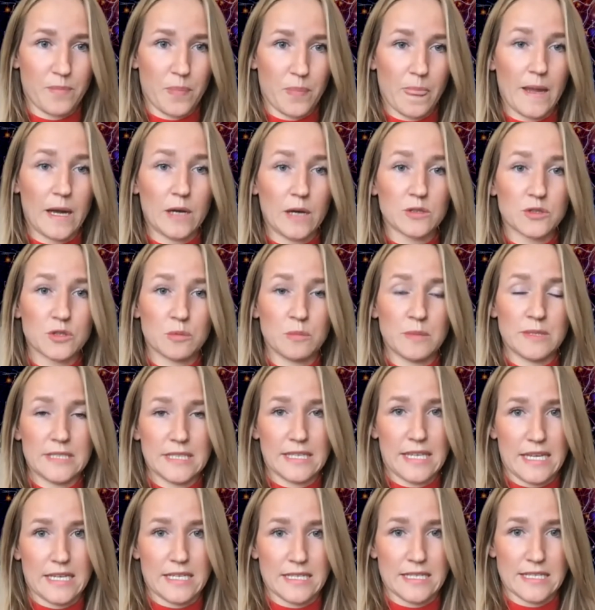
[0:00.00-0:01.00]
how to
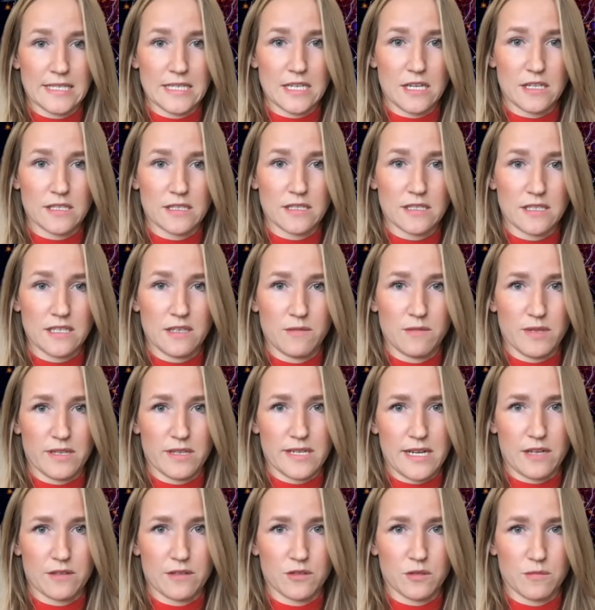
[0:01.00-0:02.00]
mitigate uncertainty with
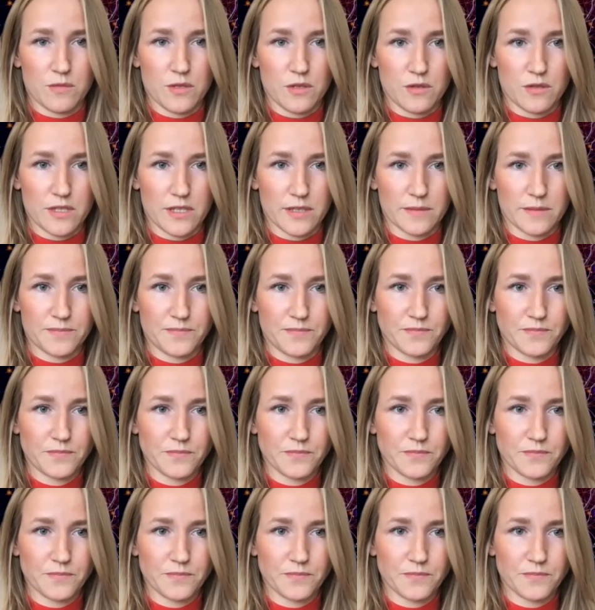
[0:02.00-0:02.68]
cloud computing.